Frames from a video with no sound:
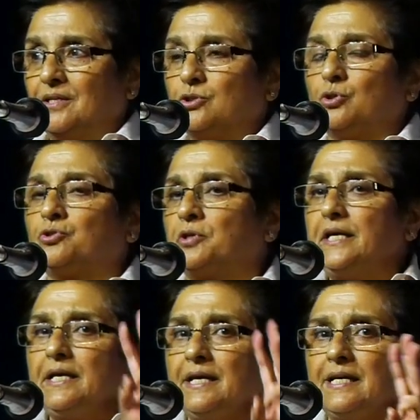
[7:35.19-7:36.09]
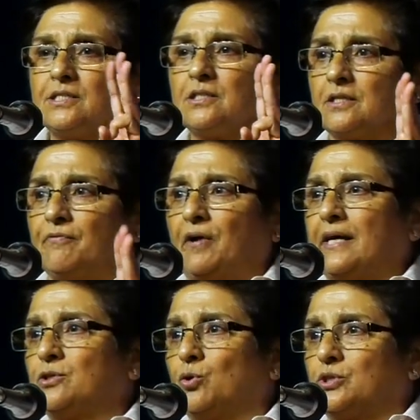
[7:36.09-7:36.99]
So three E's
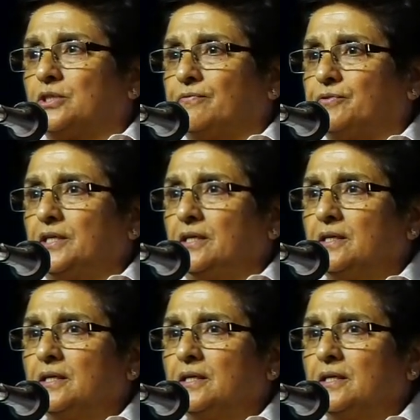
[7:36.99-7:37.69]
define road safety.